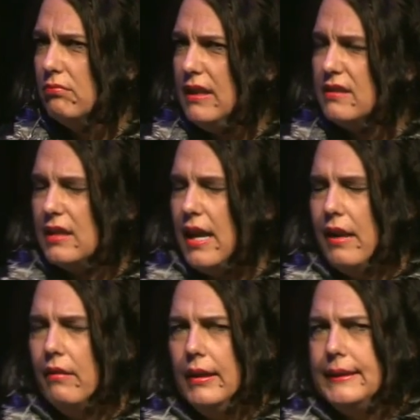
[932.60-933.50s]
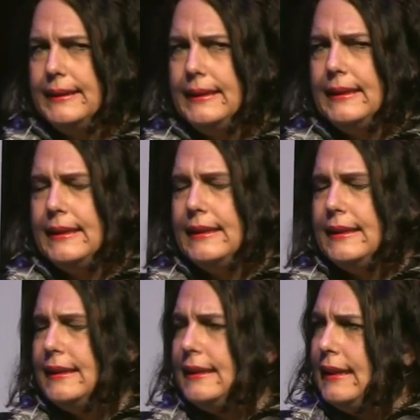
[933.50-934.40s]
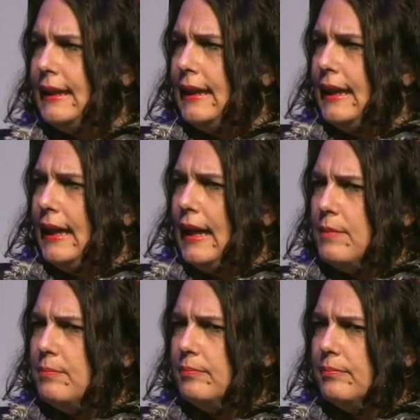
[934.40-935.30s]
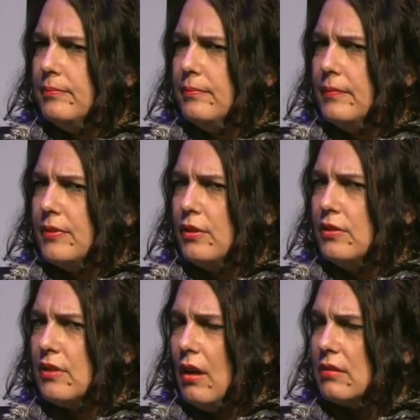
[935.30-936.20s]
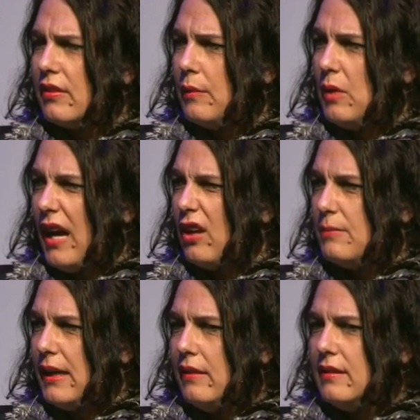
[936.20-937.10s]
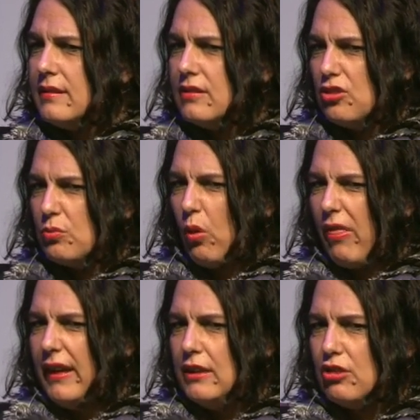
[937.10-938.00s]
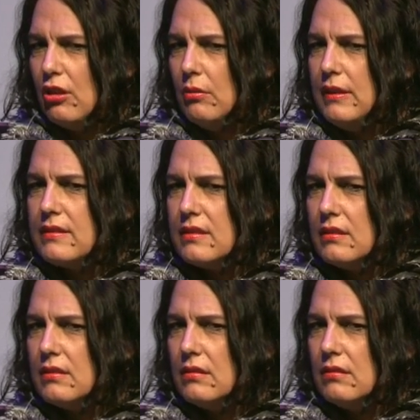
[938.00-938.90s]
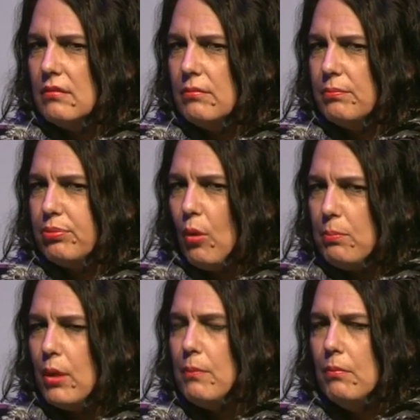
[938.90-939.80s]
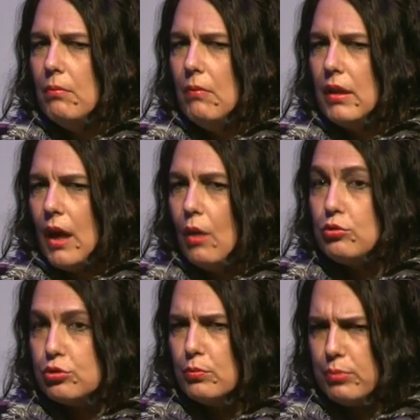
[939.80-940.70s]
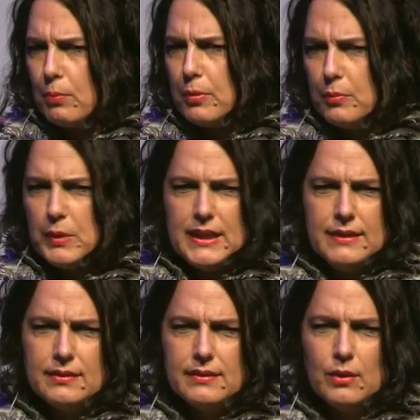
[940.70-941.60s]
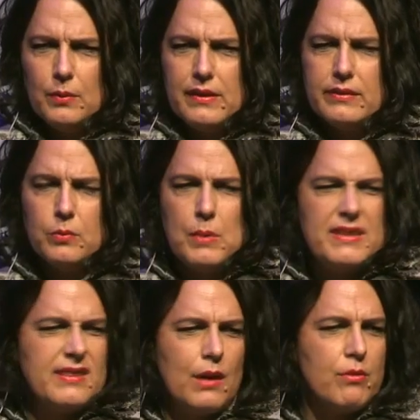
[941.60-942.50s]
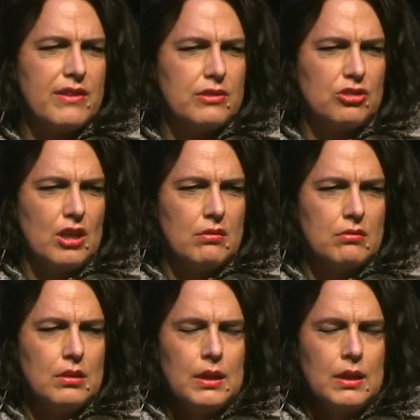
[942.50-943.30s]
internet. So you start to think, well, hang on a minute, this isn't just what they do, it's a problem, a cultural problem that we need to deal with as a women's health issue.